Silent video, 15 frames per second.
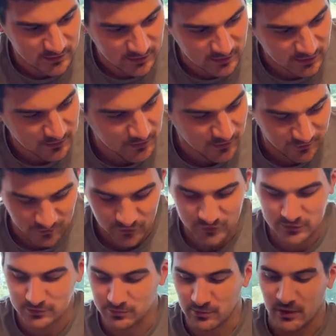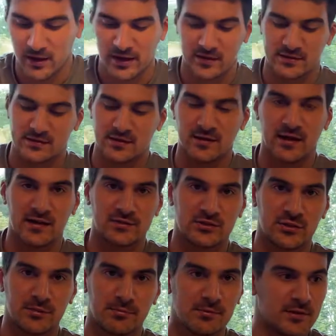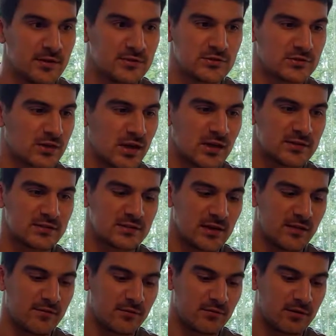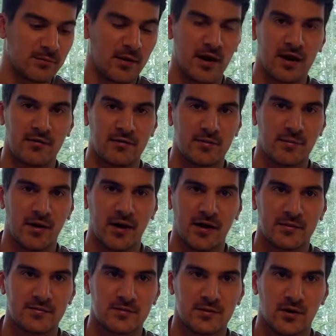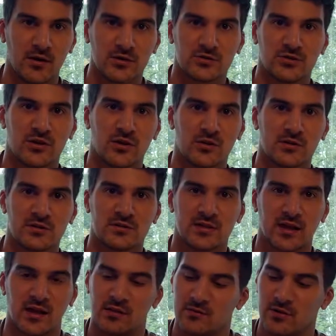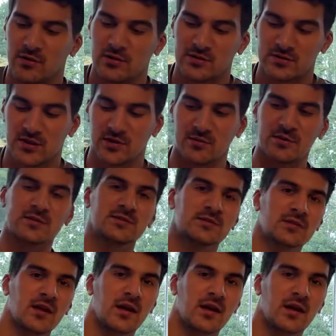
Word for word: unlimited food supply and it's a lot cheaper than just constantly having to rebuy it, rebuy it. So I'll show you in a second what it looks like when it's